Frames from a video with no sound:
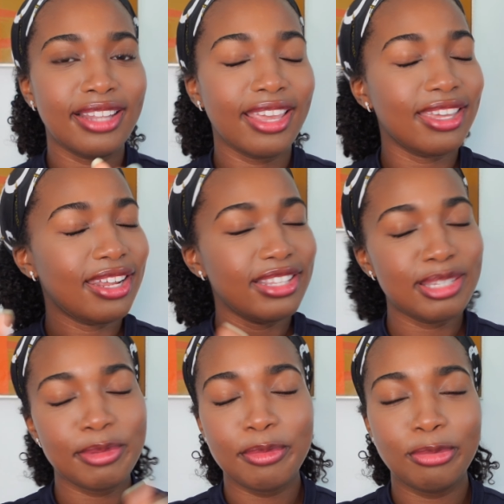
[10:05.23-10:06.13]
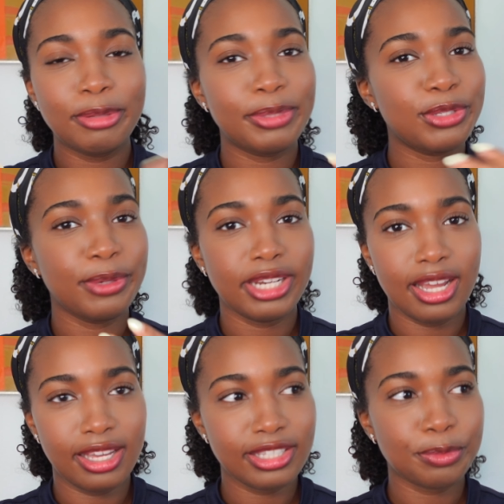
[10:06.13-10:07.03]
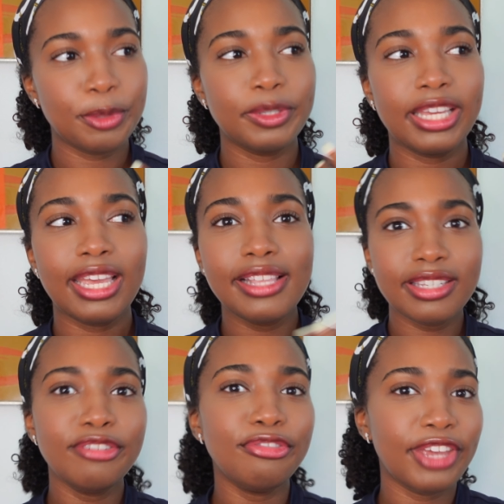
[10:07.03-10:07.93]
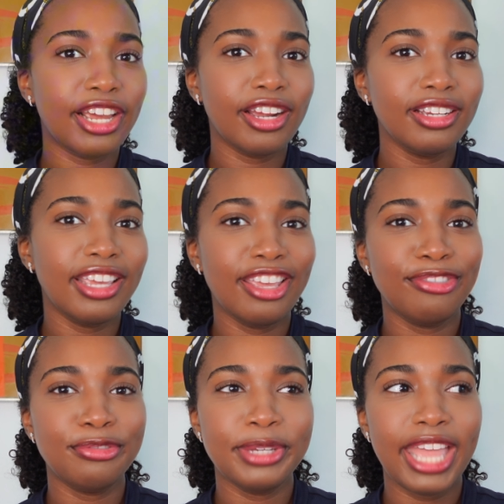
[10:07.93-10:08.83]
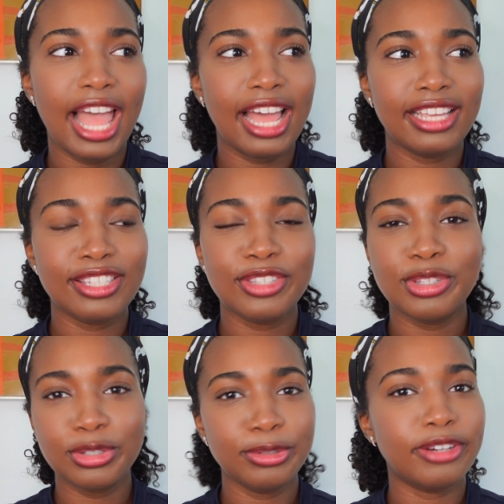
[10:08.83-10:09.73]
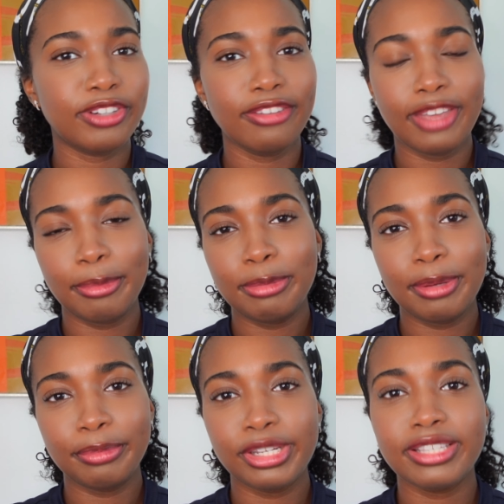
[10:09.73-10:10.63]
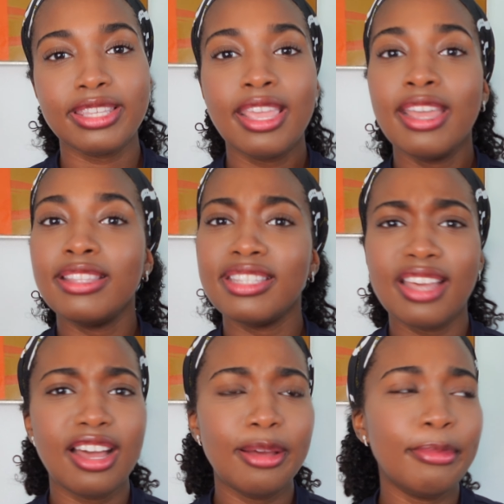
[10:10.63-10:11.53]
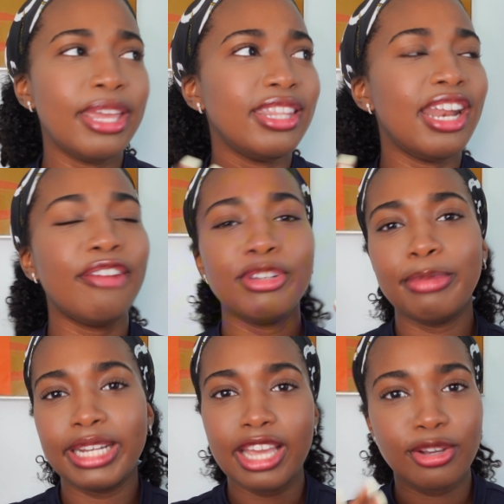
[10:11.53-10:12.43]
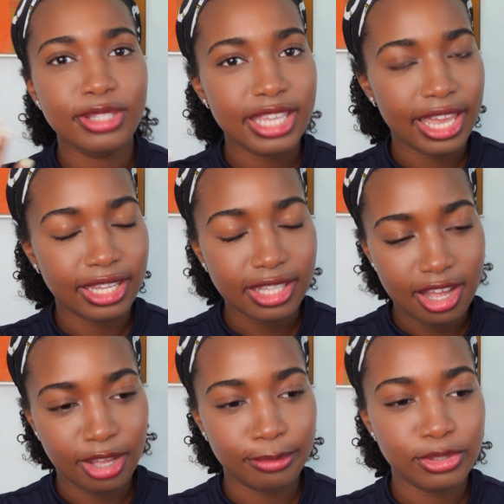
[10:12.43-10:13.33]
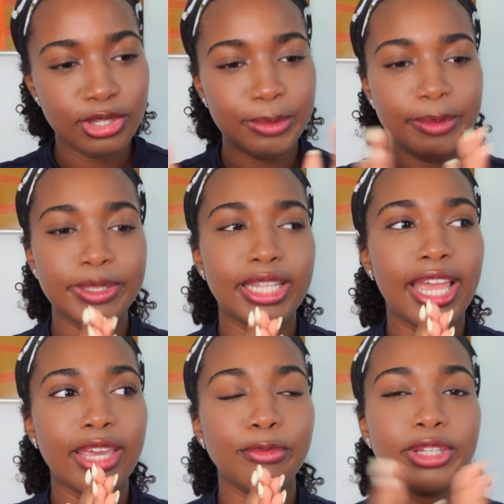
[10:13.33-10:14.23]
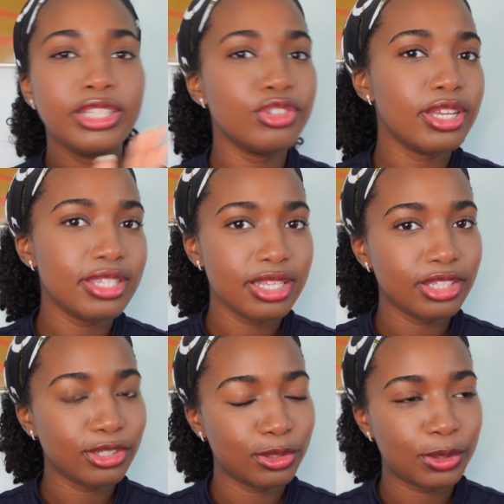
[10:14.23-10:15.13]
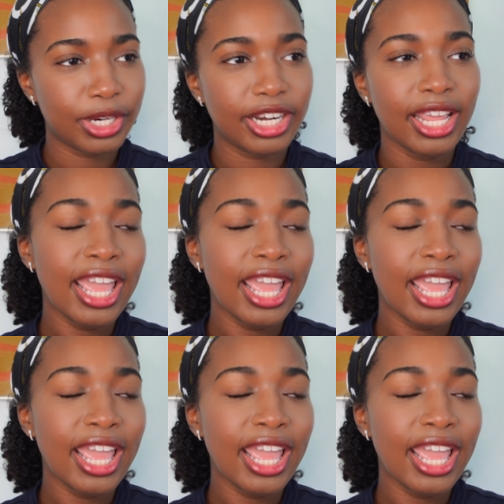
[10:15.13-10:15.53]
like an intimate moment between us, we were like, it's unfair if we ask 2 of our family members to come and then everybody else can't come. So we were like really trusting the Lord.